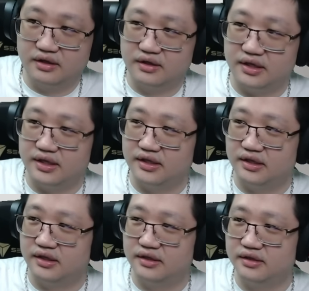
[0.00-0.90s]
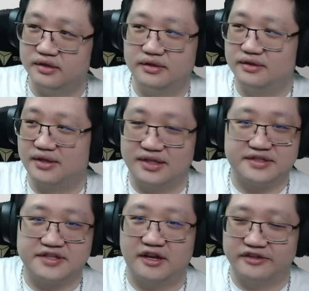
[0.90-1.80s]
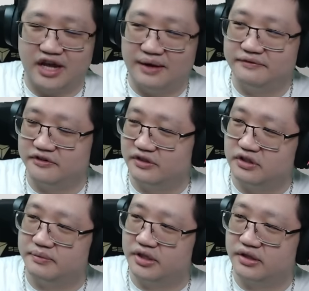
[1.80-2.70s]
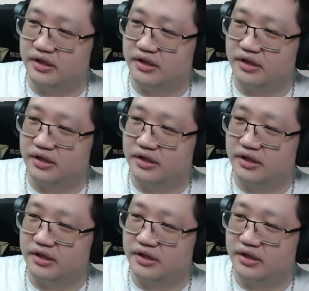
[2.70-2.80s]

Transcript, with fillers: uh, they're going to stay on top for a little bit.